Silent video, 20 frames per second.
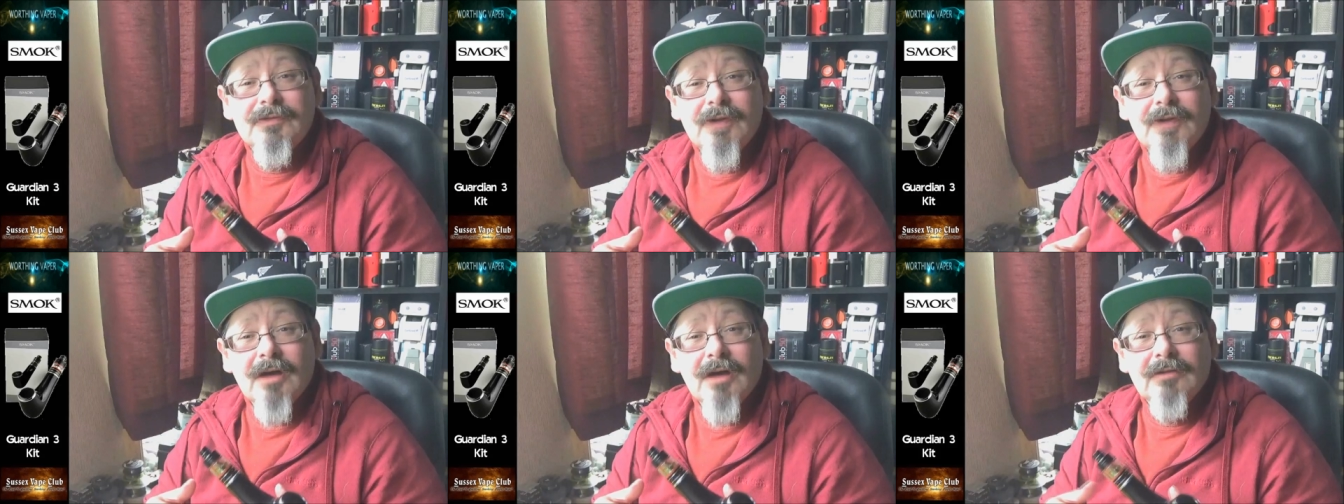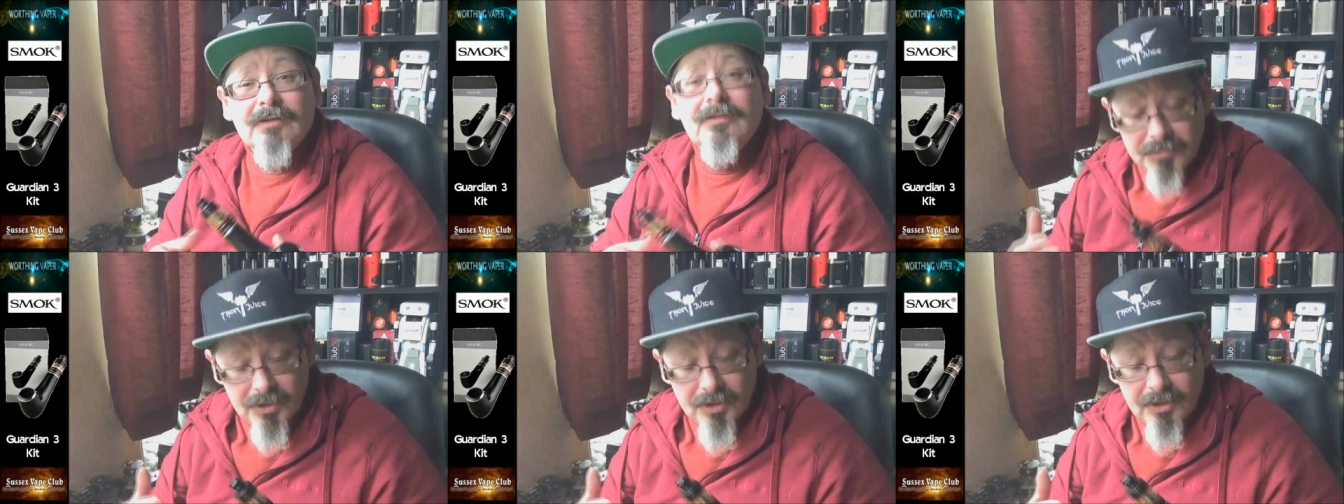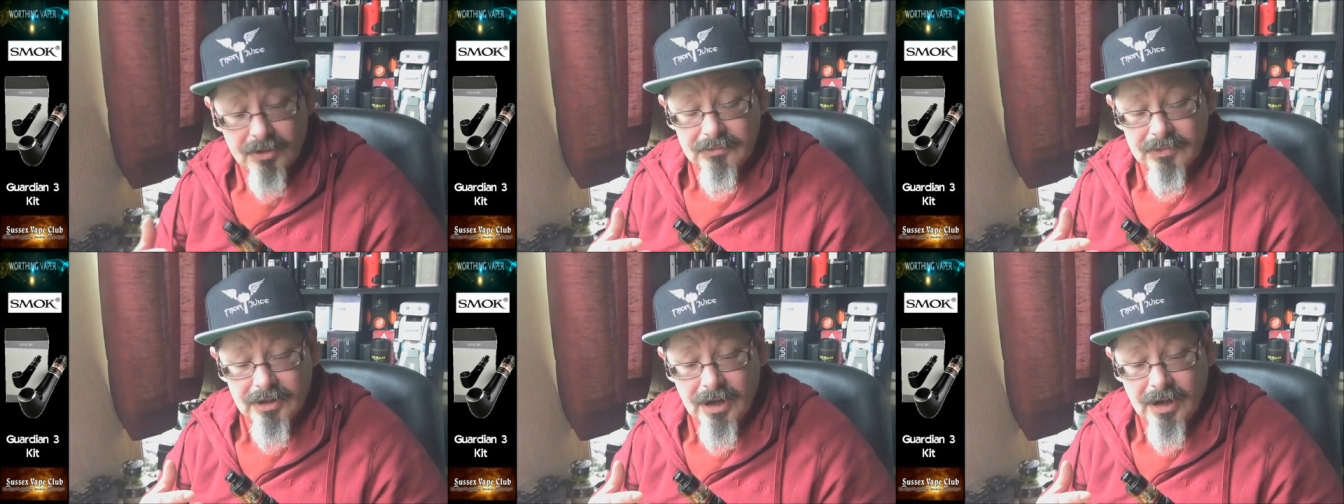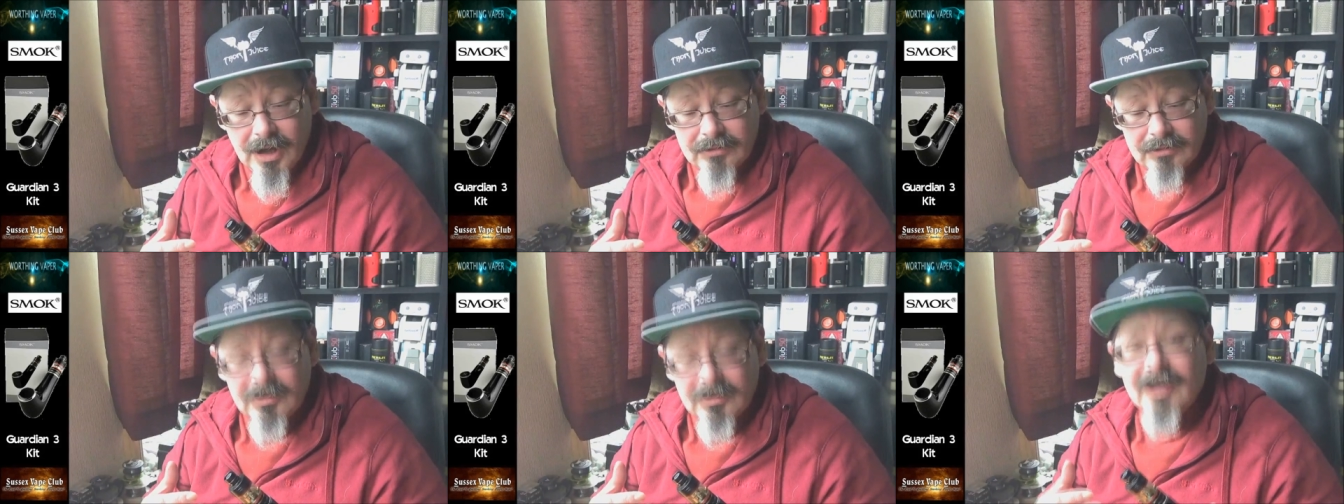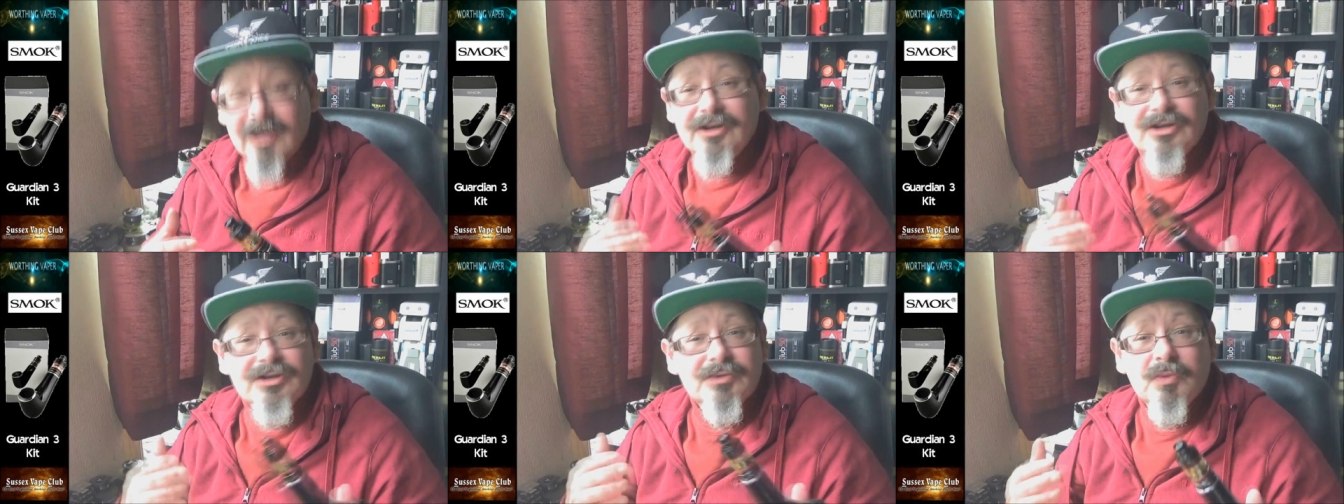have done, but you know,
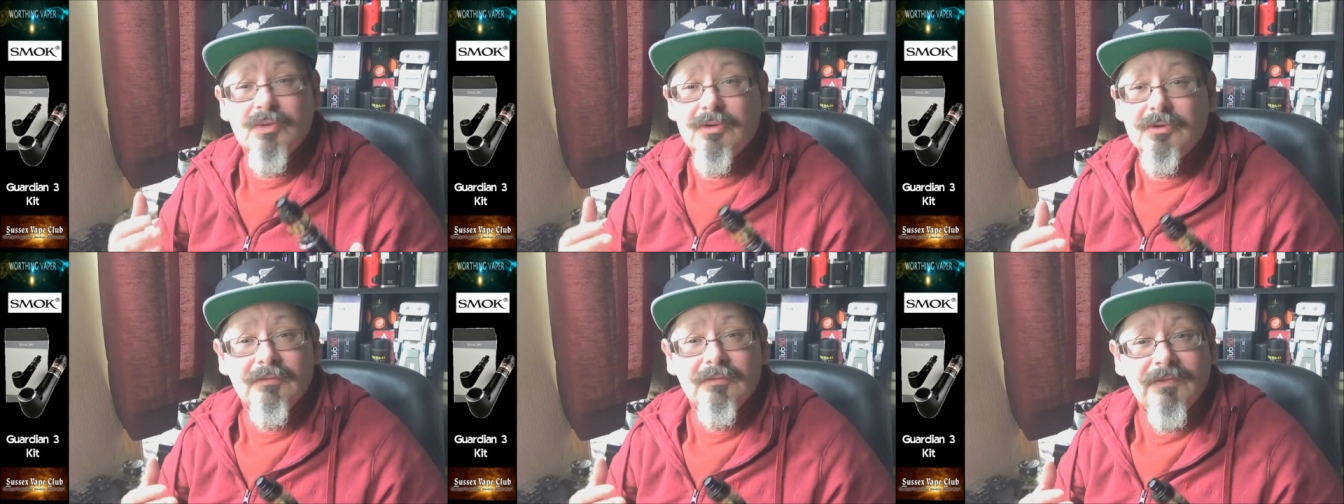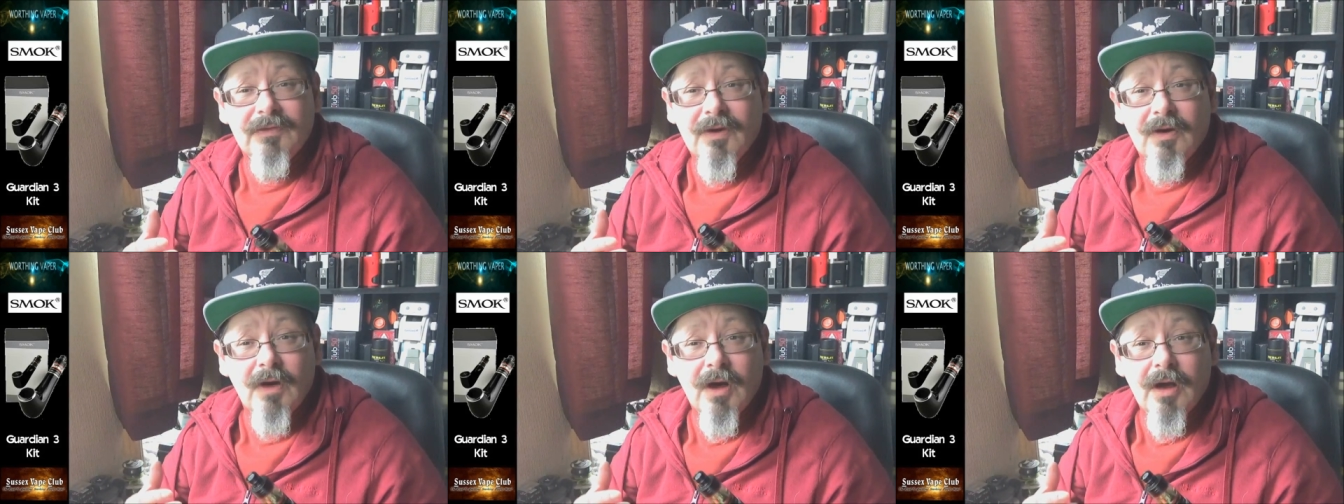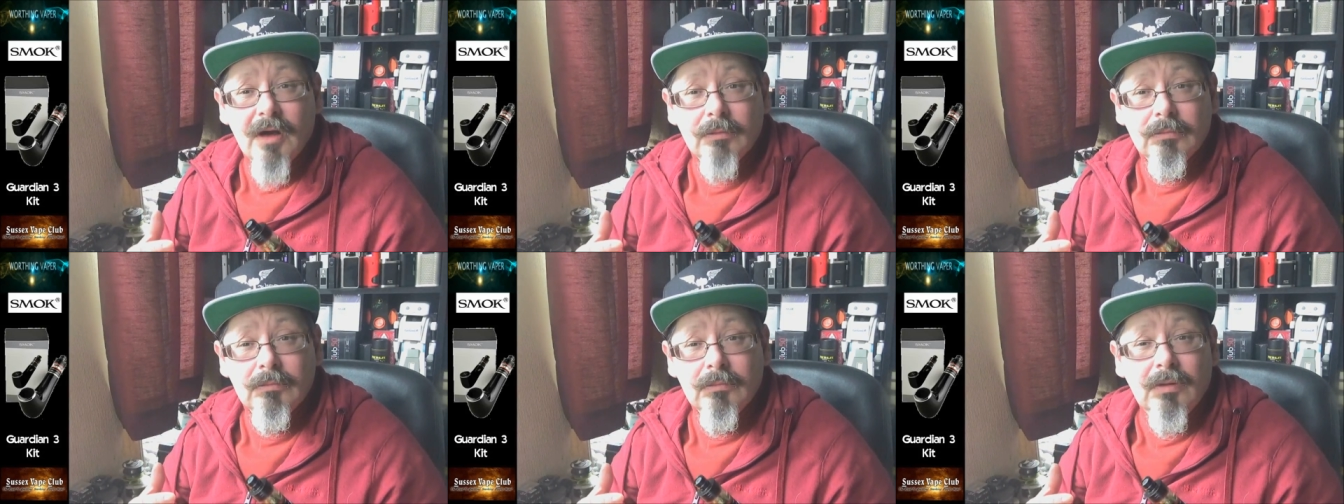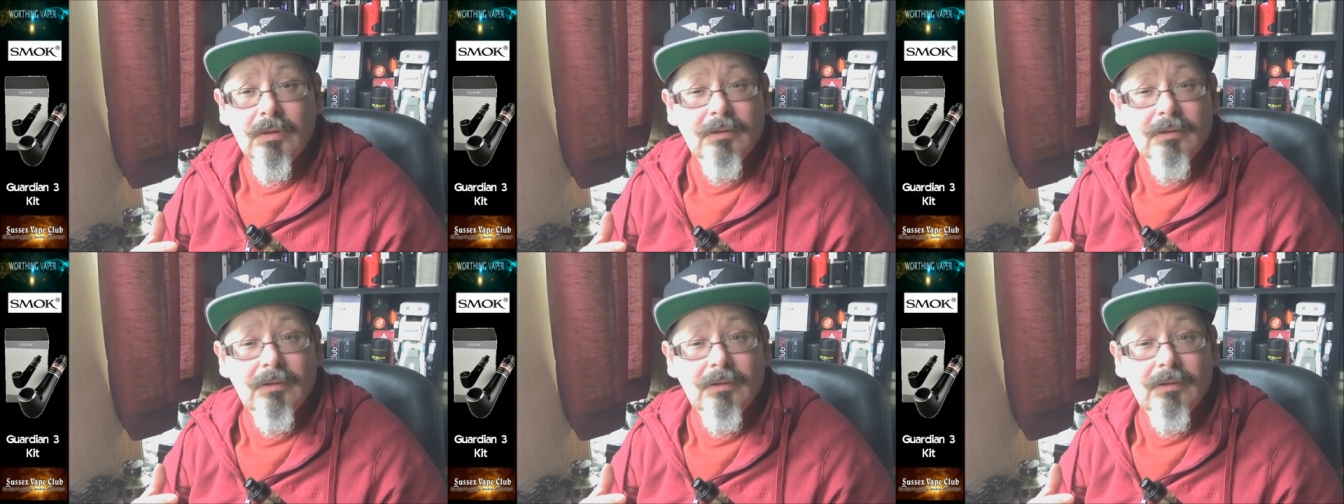it just wouldn't fire.